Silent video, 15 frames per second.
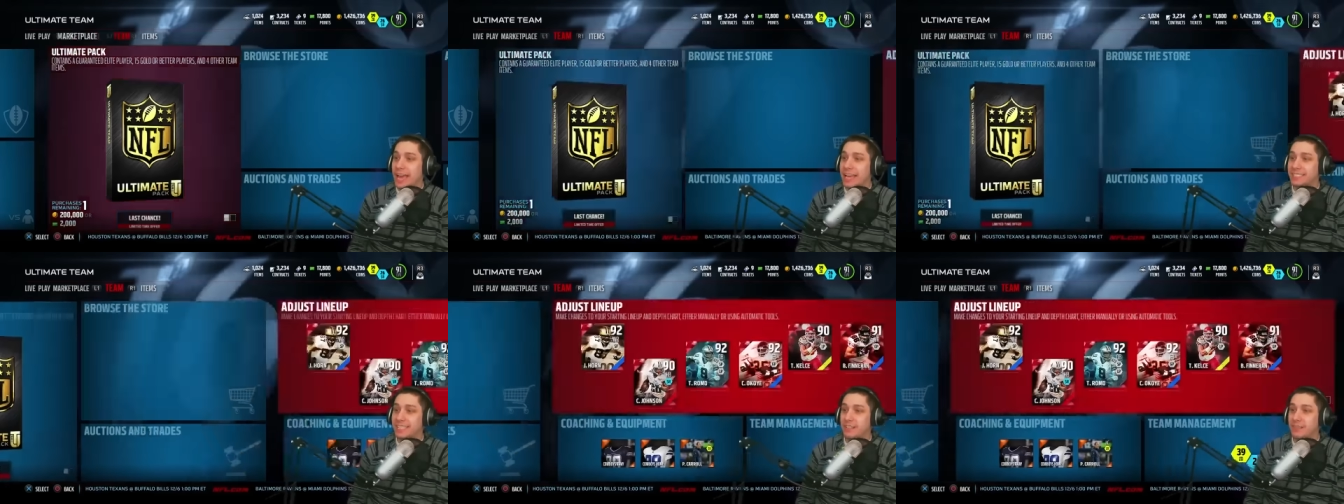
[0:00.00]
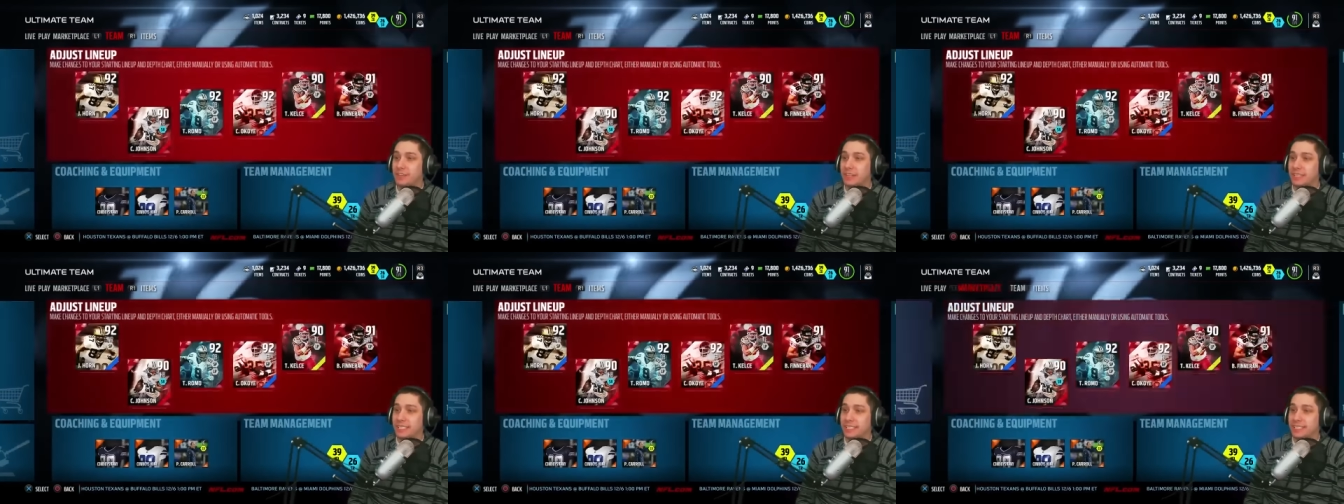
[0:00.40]
Guys, if
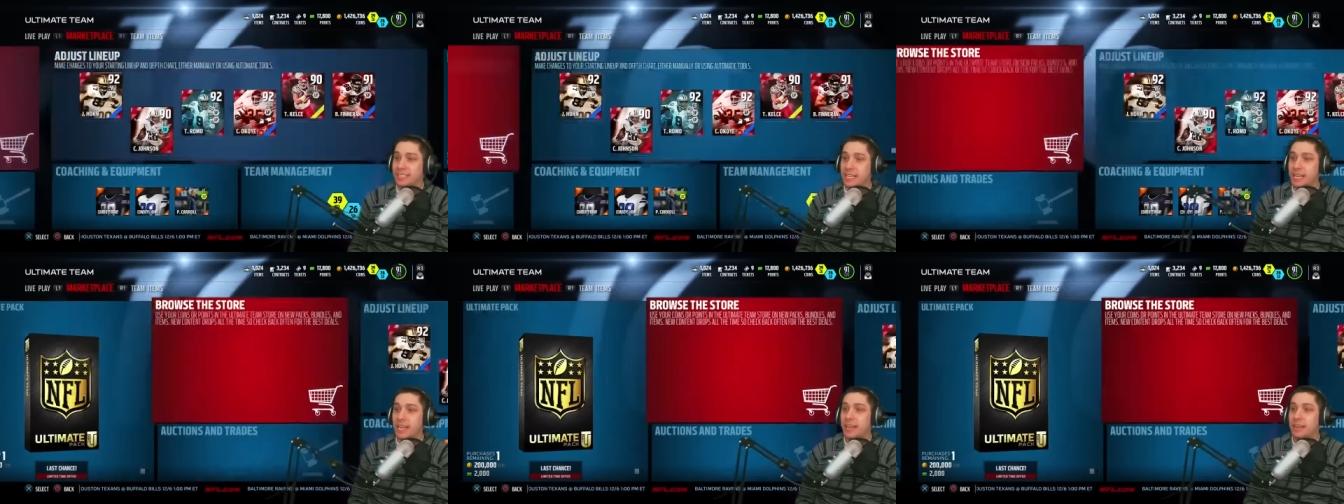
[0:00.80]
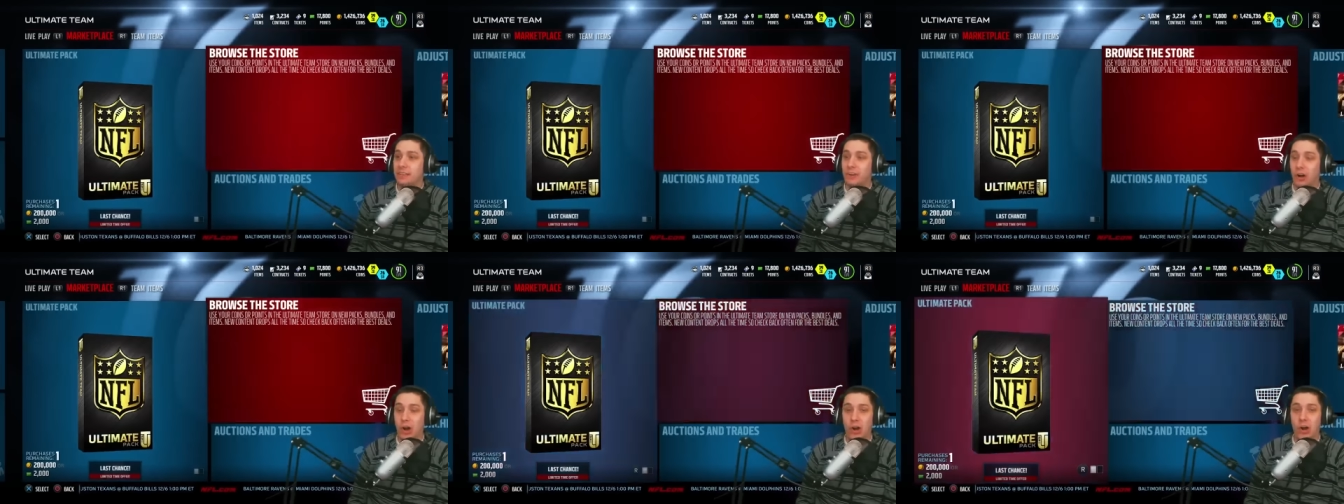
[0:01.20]
you didn't see,
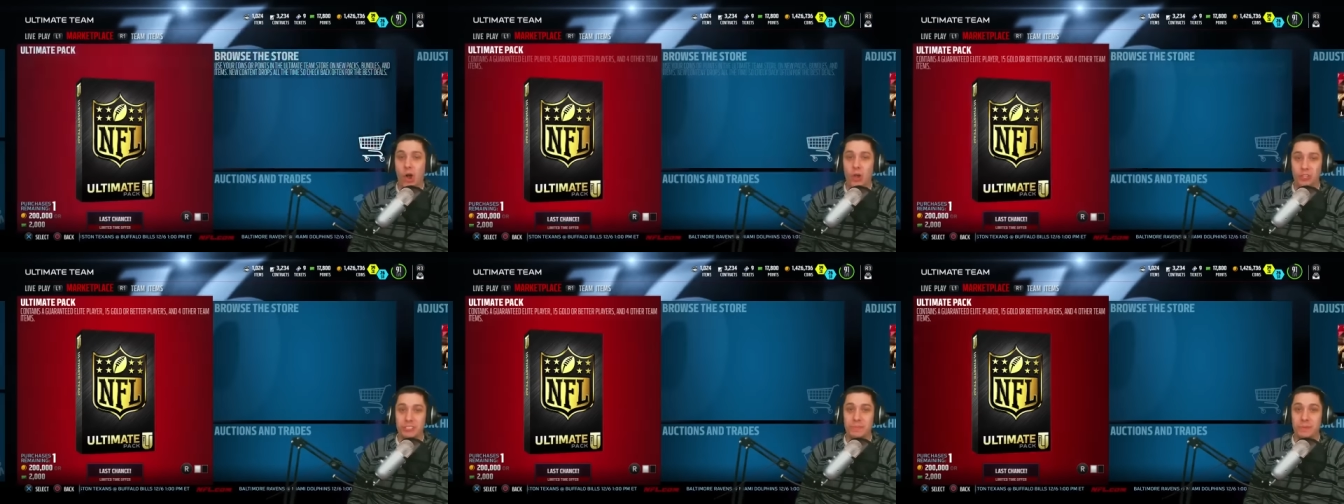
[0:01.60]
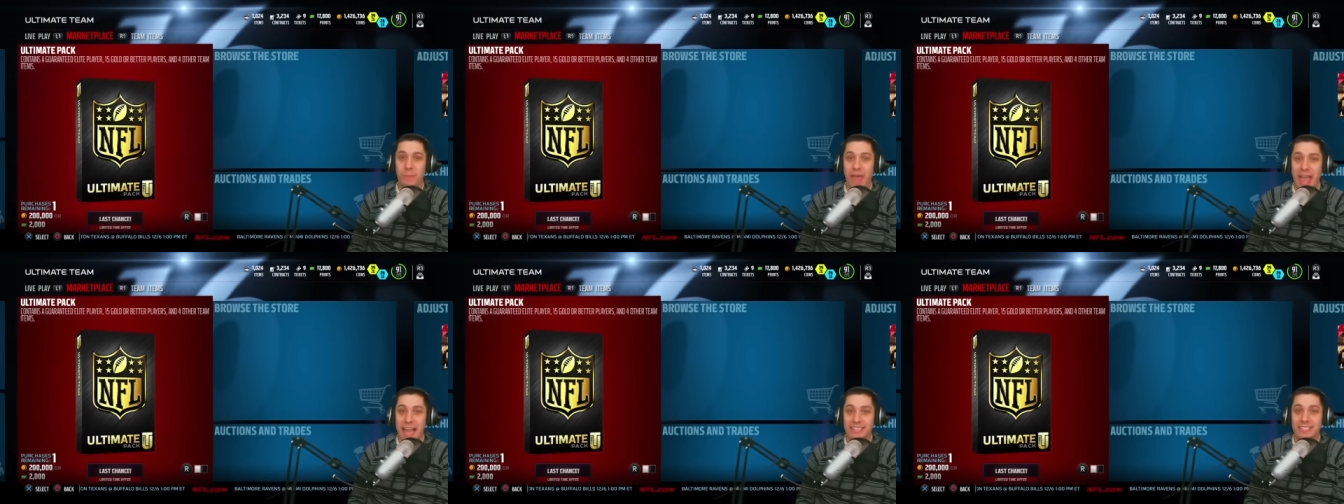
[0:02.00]
there are
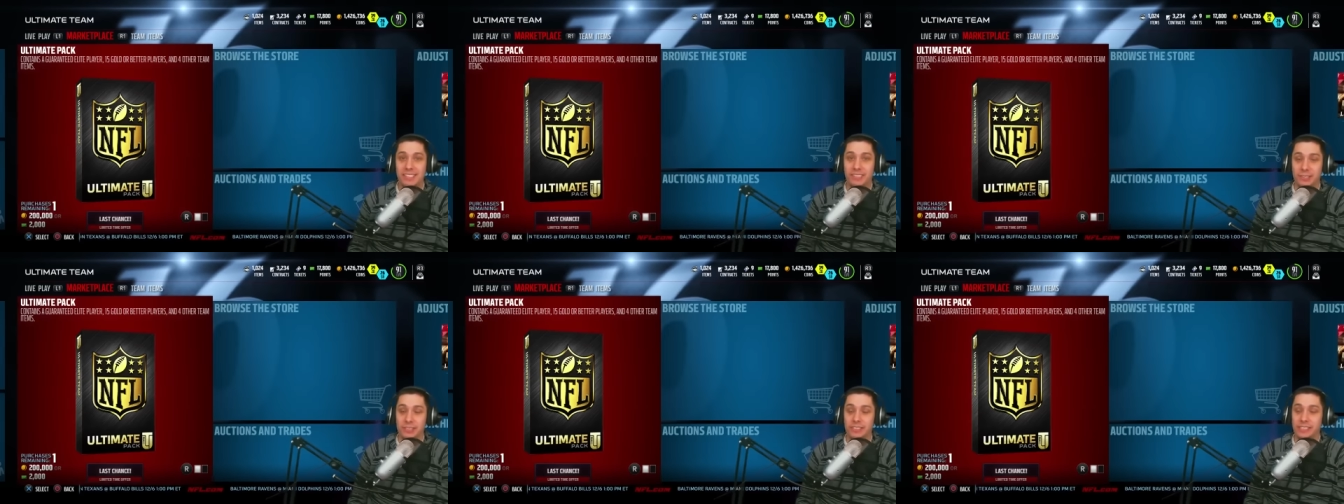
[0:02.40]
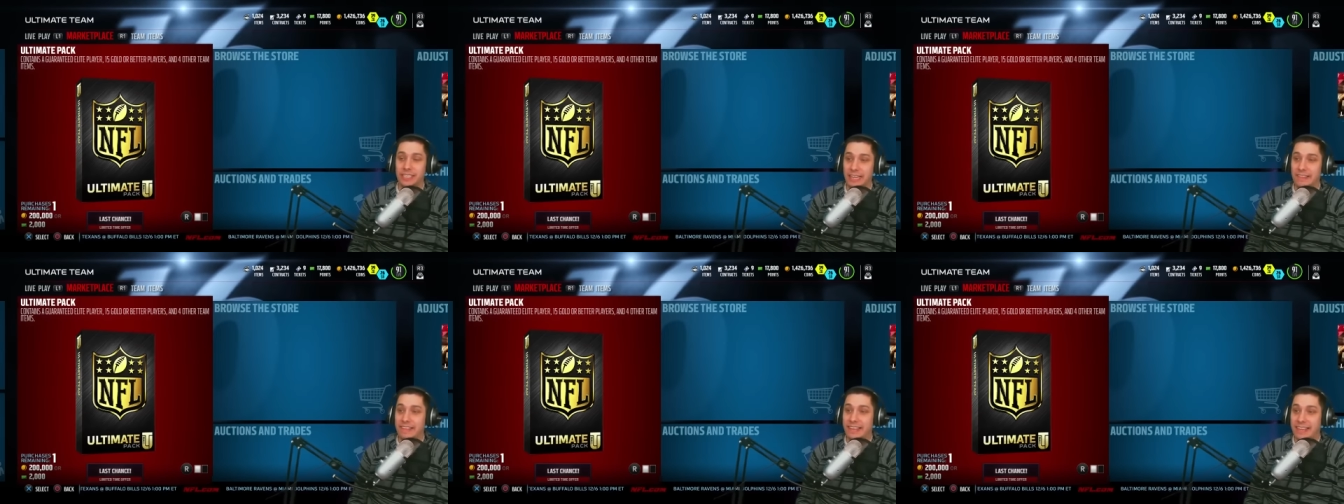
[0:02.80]
Ultimate packs
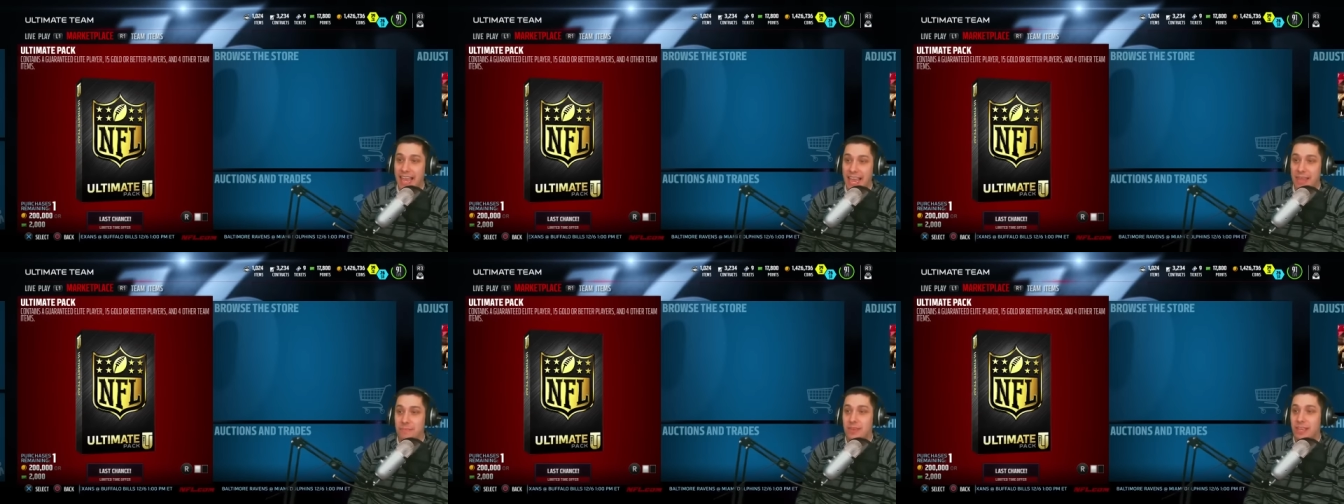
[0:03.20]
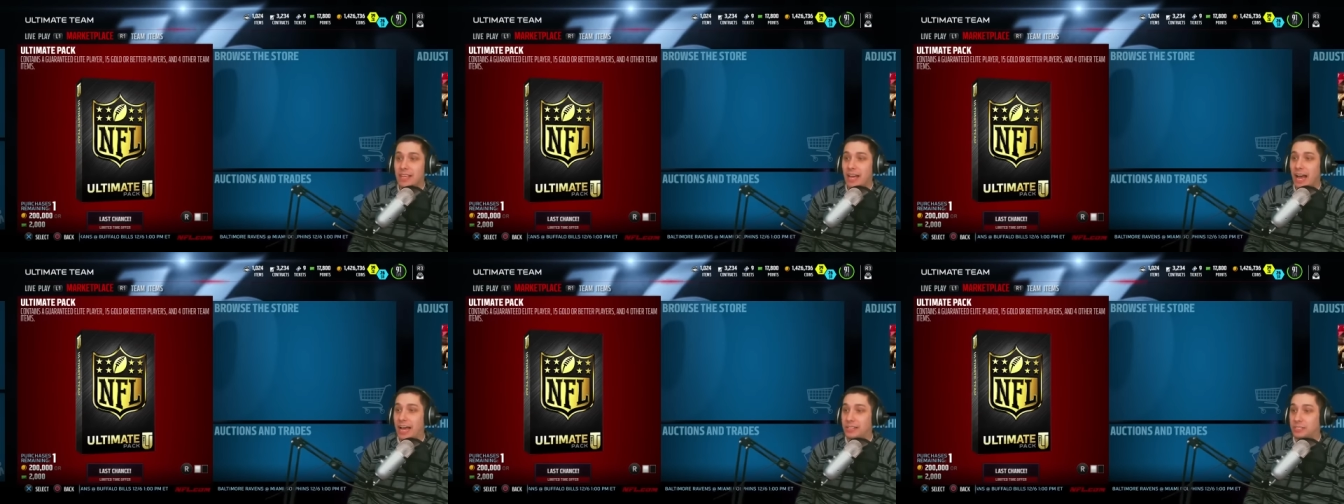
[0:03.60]
currently in the game,
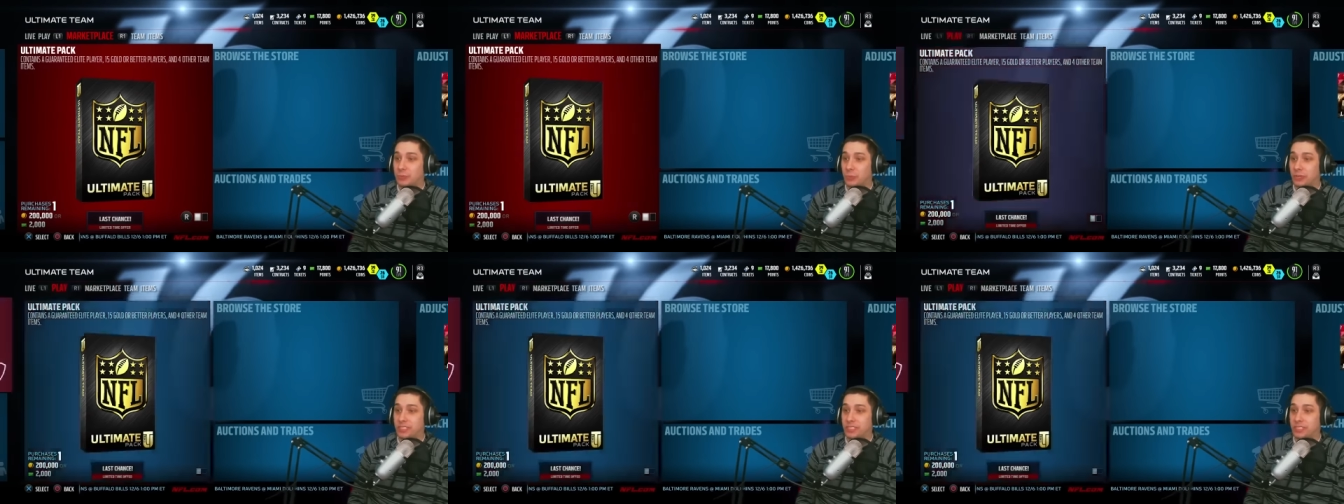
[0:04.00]
uh, so